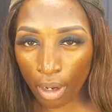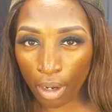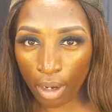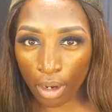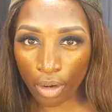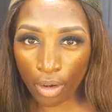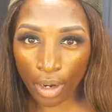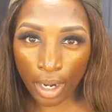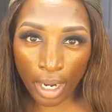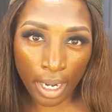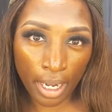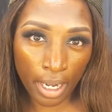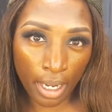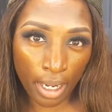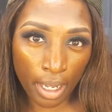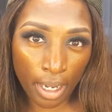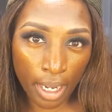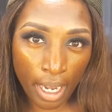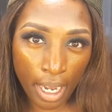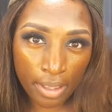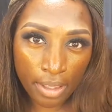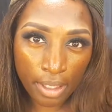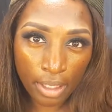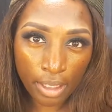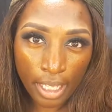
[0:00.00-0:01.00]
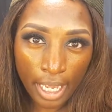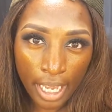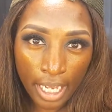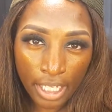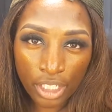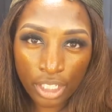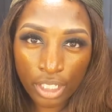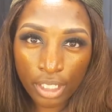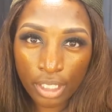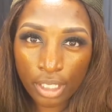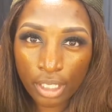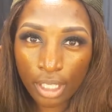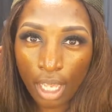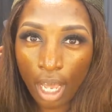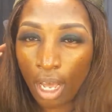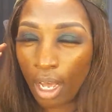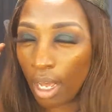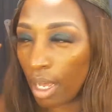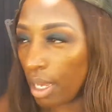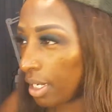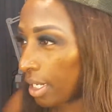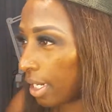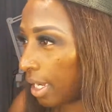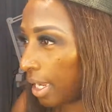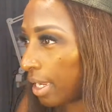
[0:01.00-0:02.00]
All right, I got the lashes
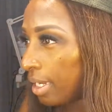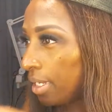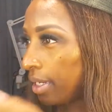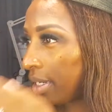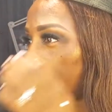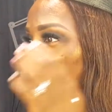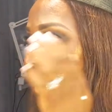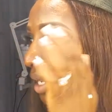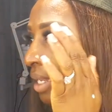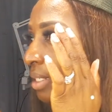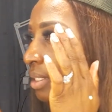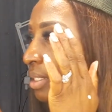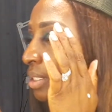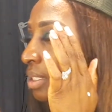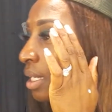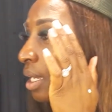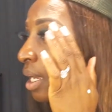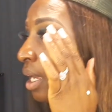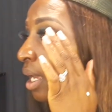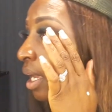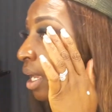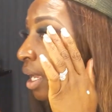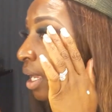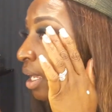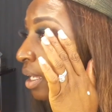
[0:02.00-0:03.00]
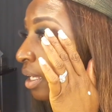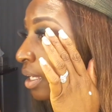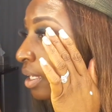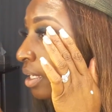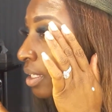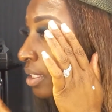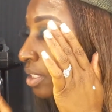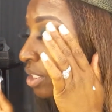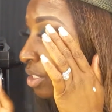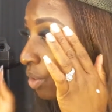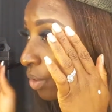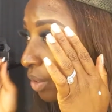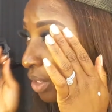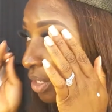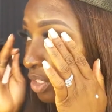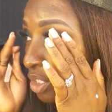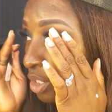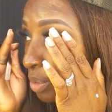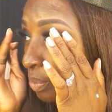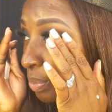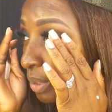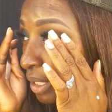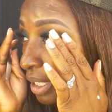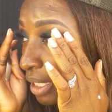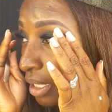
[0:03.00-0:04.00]
on, and next is going
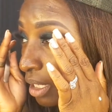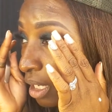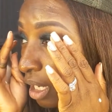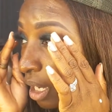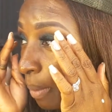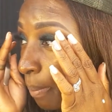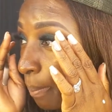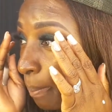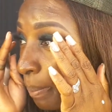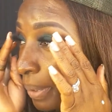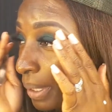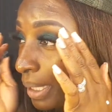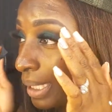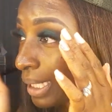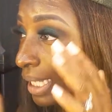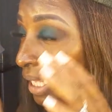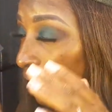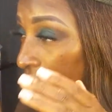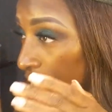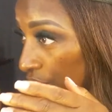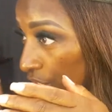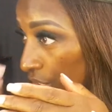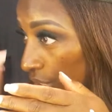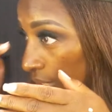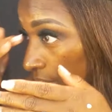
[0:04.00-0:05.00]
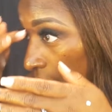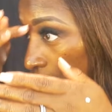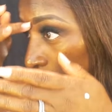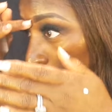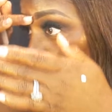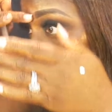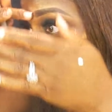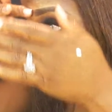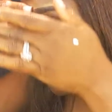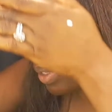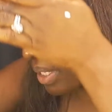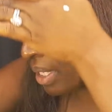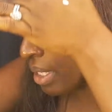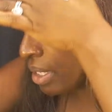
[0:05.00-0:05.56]
to be complexion.